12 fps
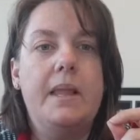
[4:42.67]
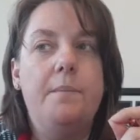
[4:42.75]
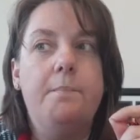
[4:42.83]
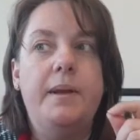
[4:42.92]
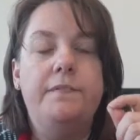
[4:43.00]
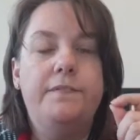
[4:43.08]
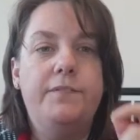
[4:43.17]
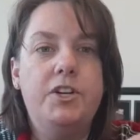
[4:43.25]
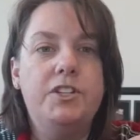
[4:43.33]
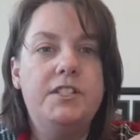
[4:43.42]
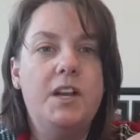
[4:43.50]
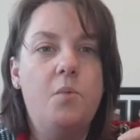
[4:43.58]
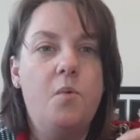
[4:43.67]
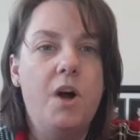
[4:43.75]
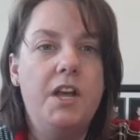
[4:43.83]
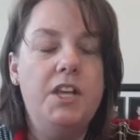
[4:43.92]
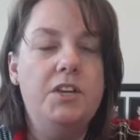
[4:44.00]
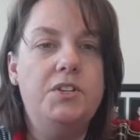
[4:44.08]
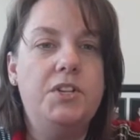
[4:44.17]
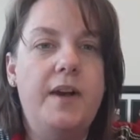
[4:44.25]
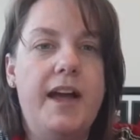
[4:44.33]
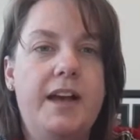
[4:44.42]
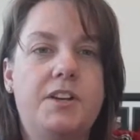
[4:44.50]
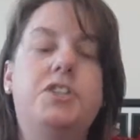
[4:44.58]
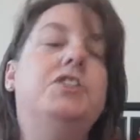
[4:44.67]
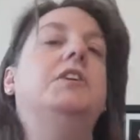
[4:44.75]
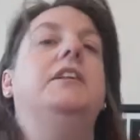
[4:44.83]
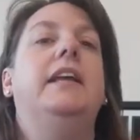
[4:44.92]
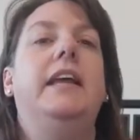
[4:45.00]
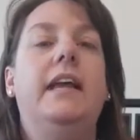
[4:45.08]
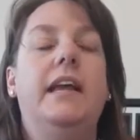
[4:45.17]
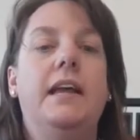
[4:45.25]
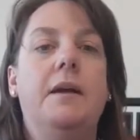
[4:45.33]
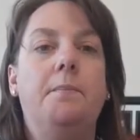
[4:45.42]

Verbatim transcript: But first, I want you to actually